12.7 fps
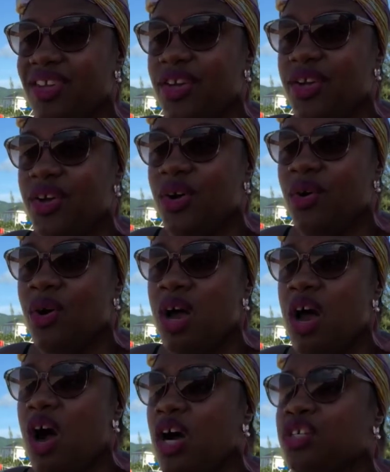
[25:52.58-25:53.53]
You know,
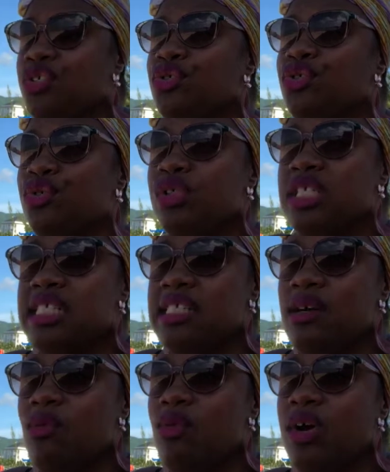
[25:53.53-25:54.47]
are you truly
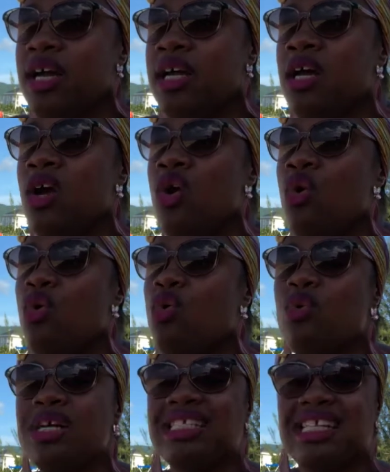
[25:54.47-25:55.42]
someone
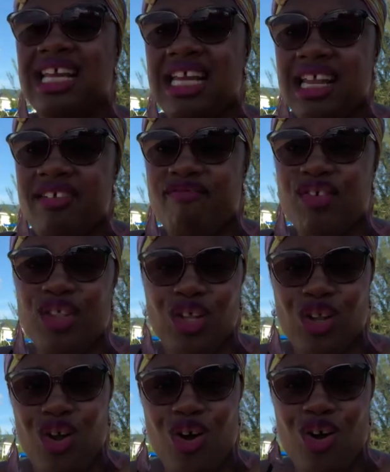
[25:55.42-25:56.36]
who is in it for
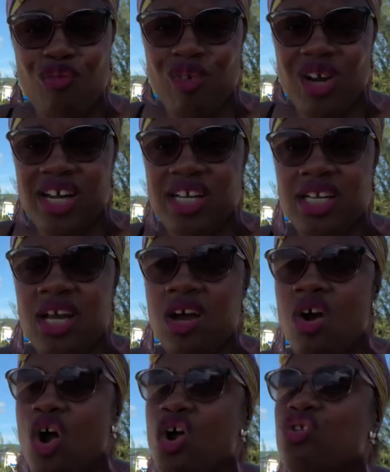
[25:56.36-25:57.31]
the long run?
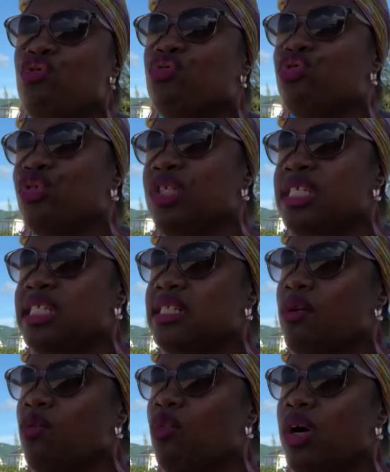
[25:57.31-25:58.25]
Are you truly
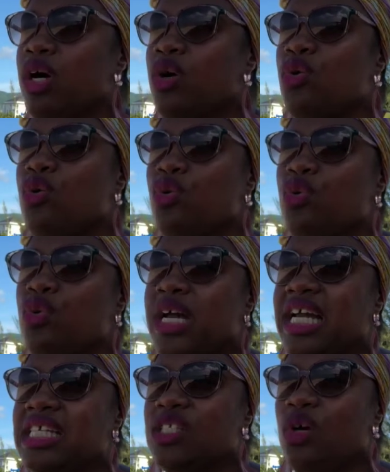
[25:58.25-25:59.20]
someone who
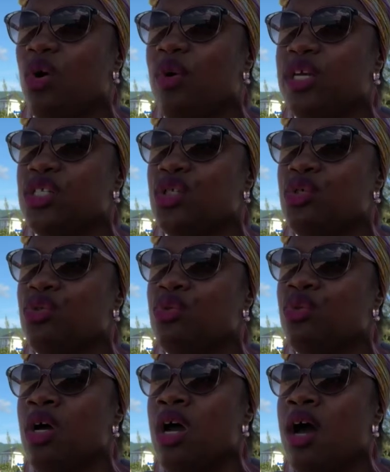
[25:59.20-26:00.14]
is going
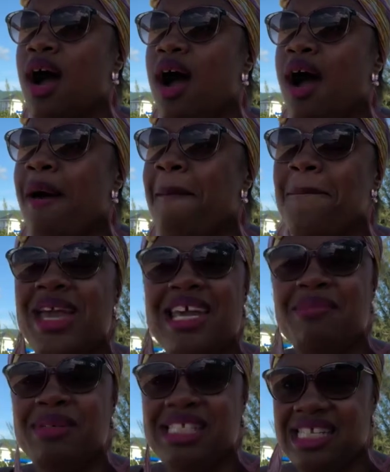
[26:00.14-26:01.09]
to
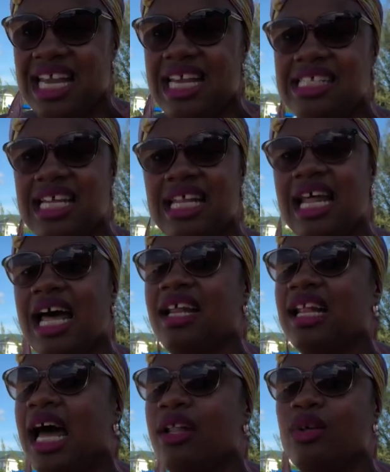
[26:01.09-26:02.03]
make mistakes and not
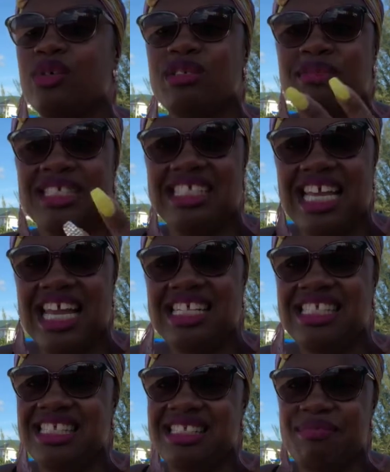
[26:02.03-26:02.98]
allow those
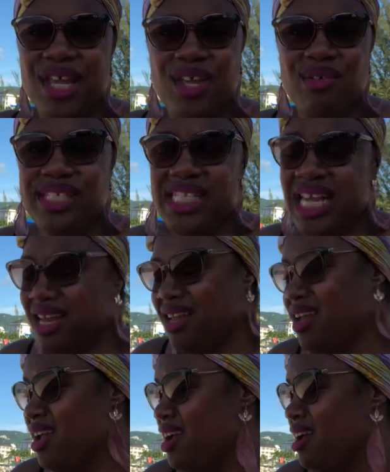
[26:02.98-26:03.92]
mistakes to make you say,